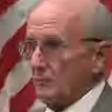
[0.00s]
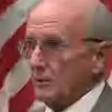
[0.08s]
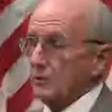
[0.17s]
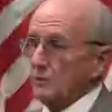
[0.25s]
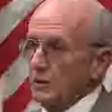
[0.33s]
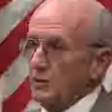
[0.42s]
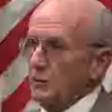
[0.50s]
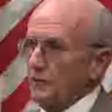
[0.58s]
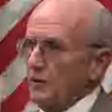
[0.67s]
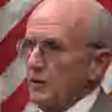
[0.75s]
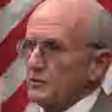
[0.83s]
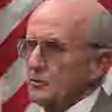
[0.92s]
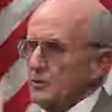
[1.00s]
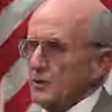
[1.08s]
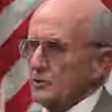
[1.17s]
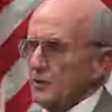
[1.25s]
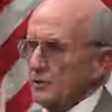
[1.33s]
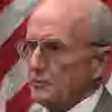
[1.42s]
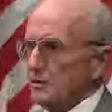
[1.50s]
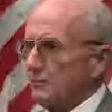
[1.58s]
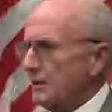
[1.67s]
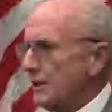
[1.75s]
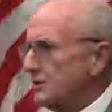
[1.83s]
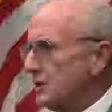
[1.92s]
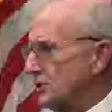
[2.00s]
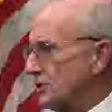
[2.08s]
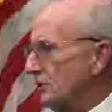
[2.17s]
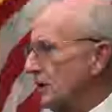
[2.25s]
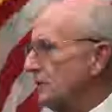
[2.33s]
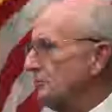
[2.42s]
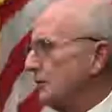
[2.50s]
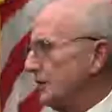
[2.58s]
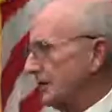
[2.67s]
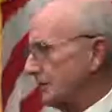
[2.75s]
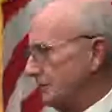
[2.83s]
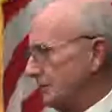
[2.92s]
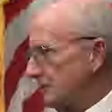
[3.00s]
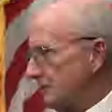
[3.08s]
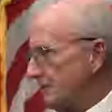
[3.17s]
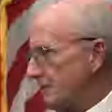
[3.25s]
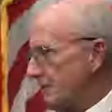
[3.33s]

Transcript: But the world revolves around Donald Trump because he's so unpredictable.